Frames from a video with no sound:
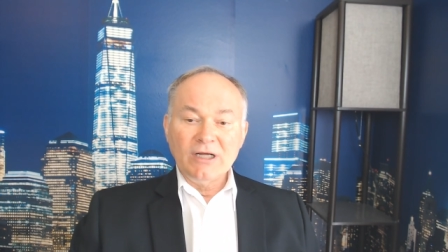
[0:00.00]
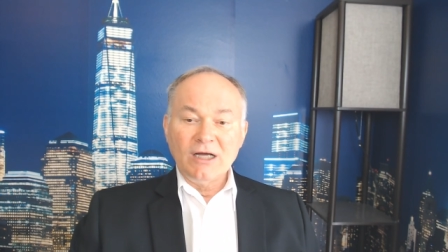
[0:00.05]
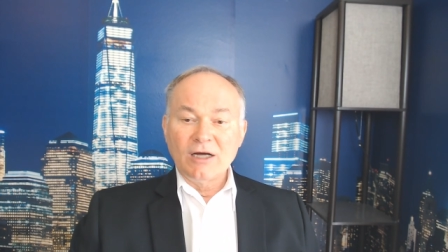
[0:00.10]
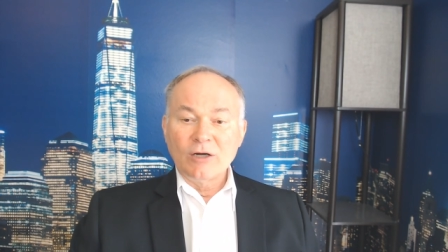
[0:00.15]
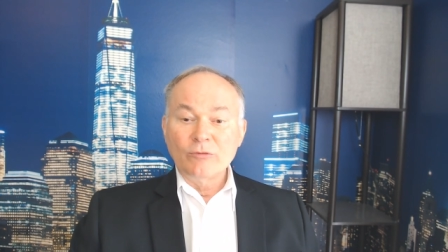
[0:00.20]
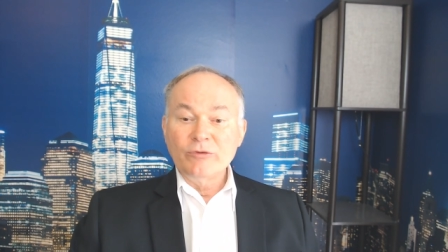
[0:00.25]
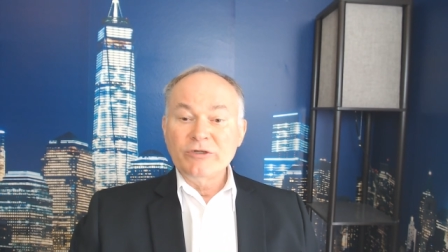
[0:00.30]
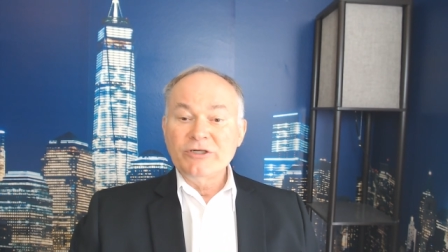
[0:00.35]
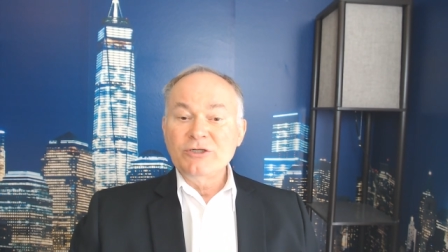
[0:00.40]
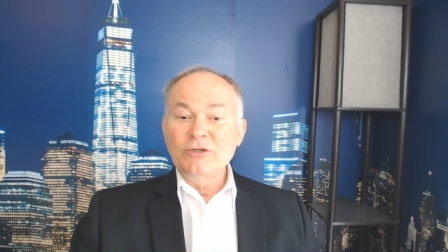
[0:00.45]
uh,
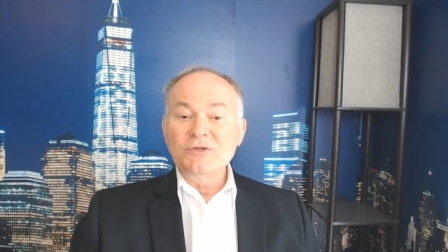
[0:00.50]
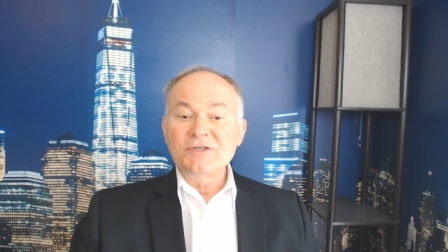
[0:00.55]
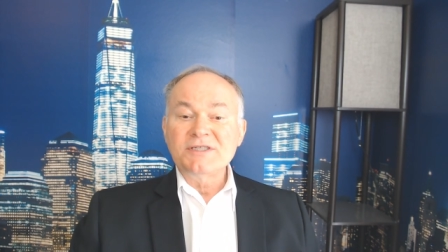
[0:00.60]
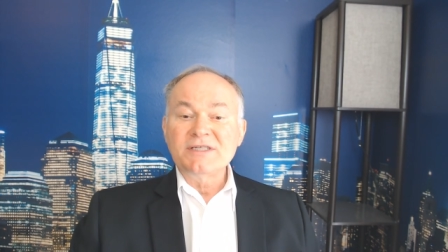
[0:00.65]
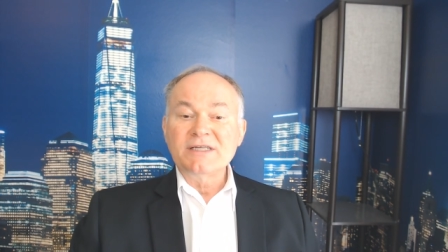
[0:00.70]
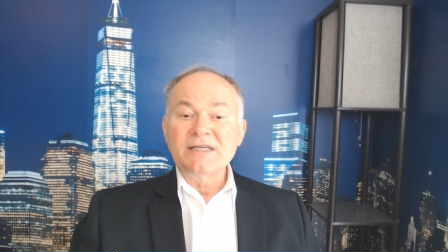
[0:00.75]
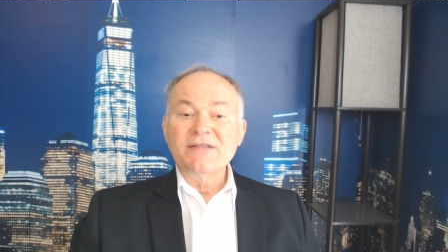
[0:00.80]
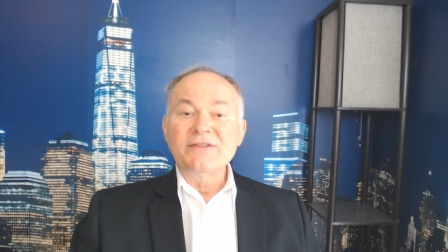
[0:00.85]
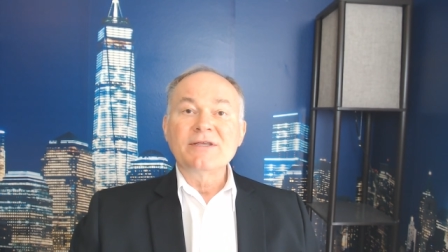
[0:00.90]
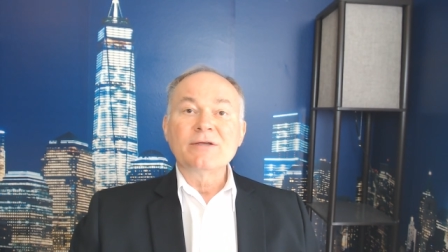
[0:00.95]

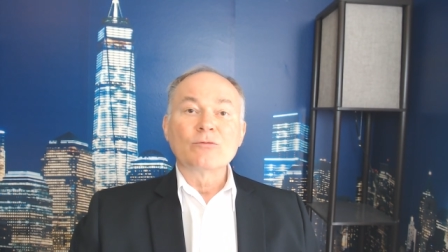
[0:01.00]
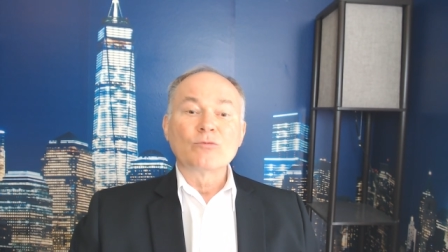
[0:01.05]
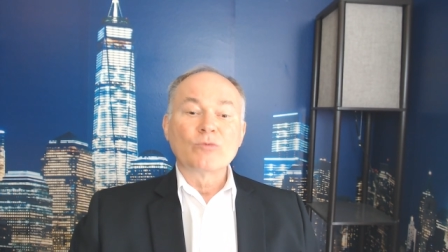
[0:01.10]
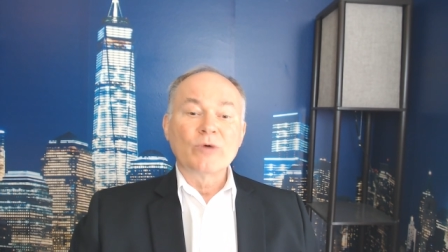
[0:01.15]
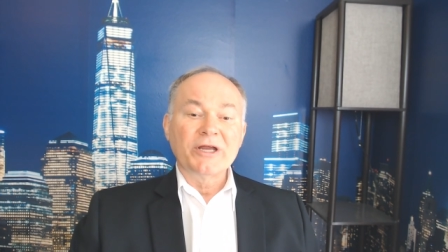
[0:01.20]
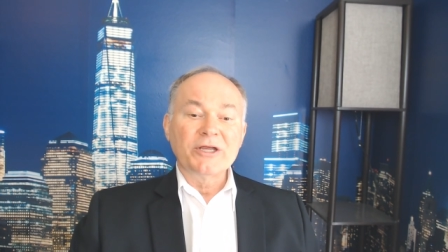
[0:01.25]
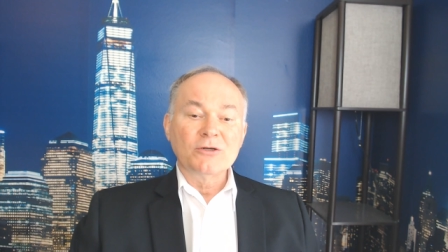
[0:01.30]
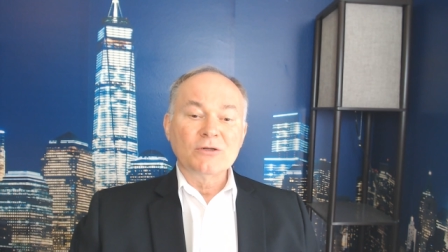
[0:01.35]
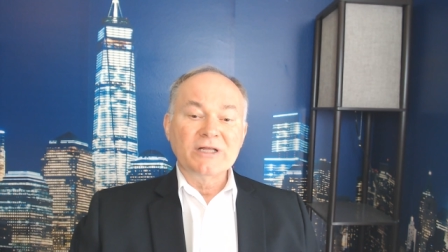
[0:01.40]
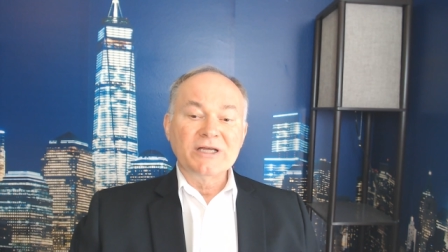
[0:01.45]
reducing the
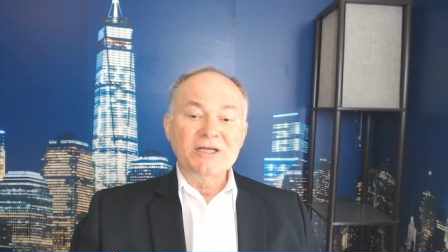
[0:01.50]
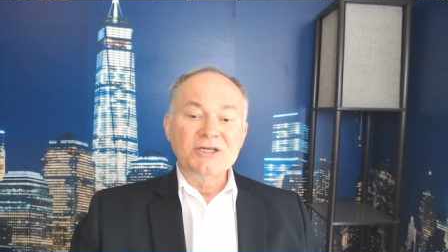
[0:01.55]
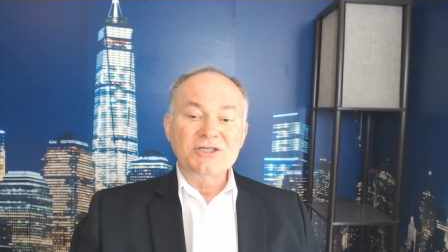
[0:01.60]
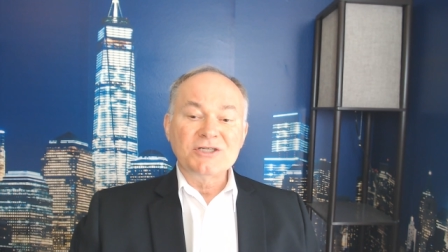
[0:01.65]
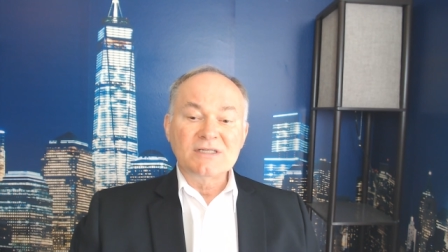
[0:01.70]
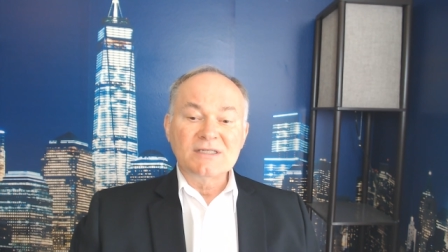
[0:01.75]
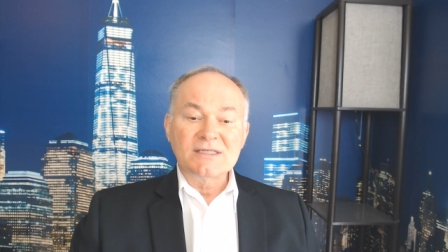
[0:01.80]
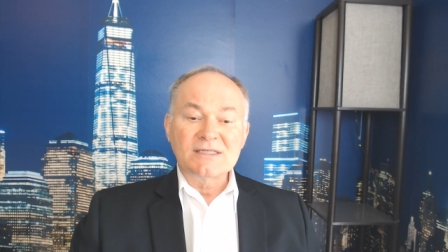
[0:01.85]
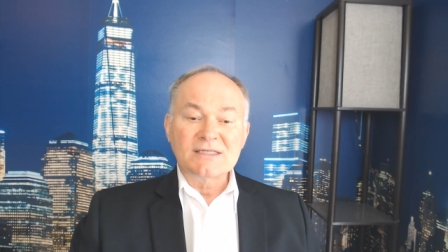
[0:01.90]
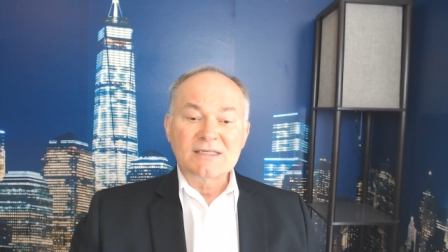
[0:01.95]

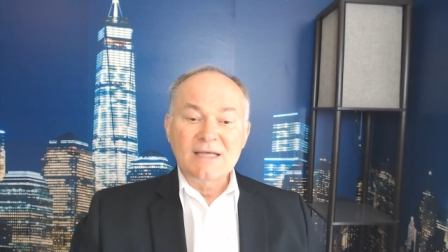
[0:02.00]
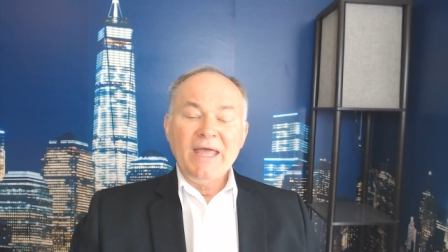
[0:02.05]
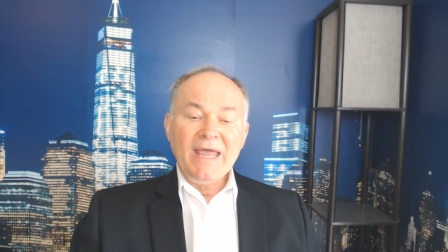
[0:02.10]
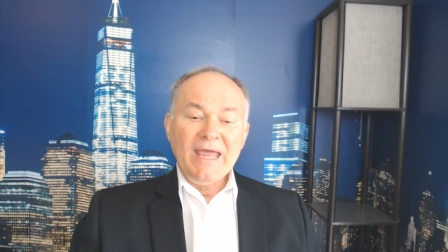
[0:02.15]
regulations